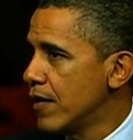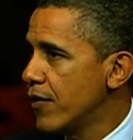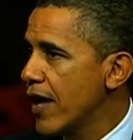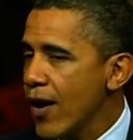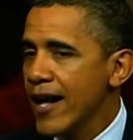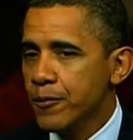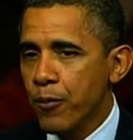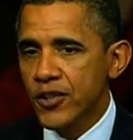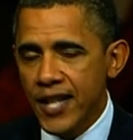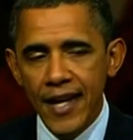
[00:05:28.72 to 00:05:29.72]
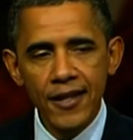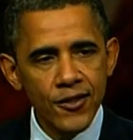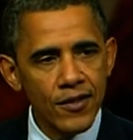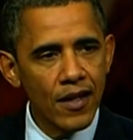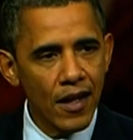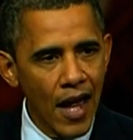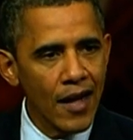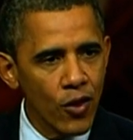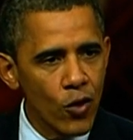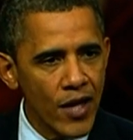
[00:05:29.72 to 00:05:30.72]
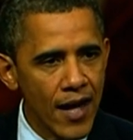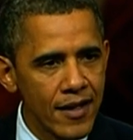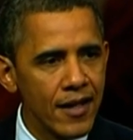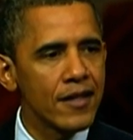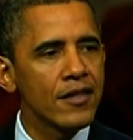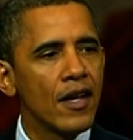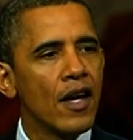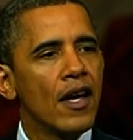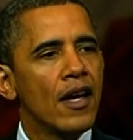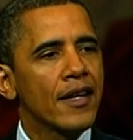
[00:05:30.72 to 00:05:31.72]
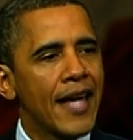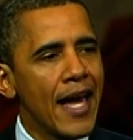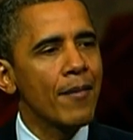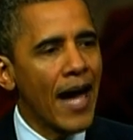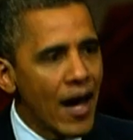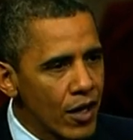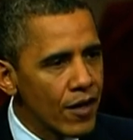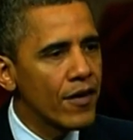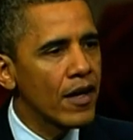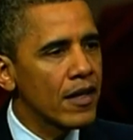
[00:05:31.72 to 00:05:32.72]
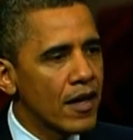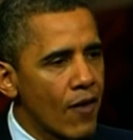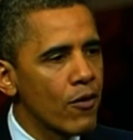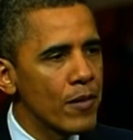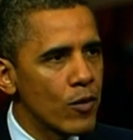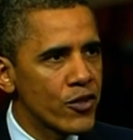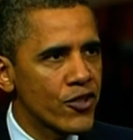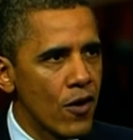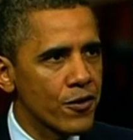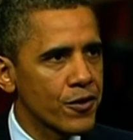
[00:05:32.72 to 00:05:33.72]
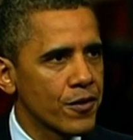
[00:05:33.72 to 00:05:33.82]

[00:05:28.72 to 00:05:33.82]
Their expertise, a lot of those ideas, came out of government research.